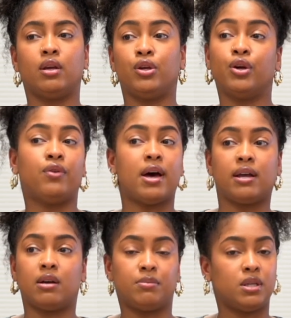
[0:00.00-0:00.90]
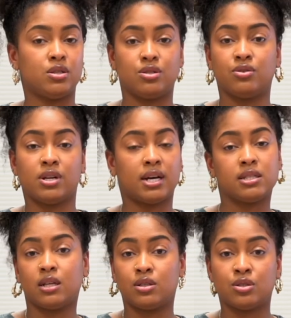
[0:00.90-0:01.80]
you're not at peace, you're not
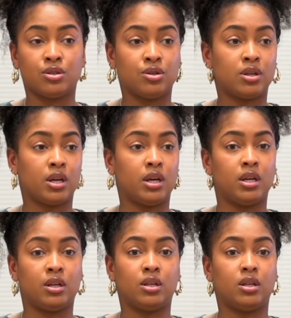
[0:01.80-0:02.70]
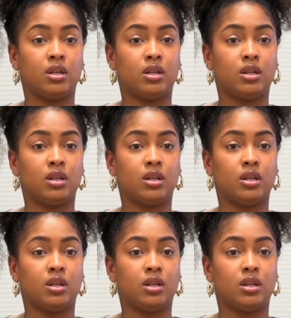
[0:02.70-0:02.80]
centered, and